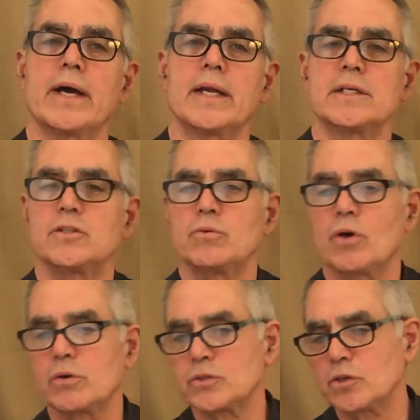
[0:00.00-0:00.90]
And as you
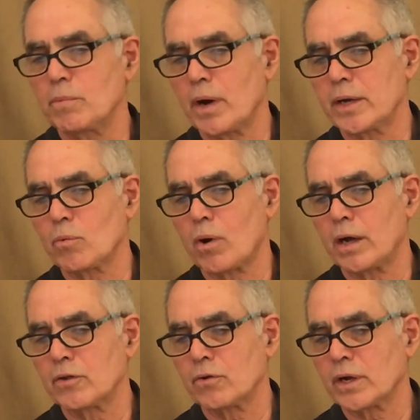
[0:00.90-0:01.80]
notice your mind
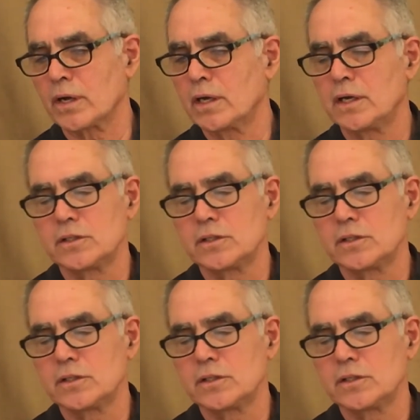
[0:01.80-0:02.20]
wandering,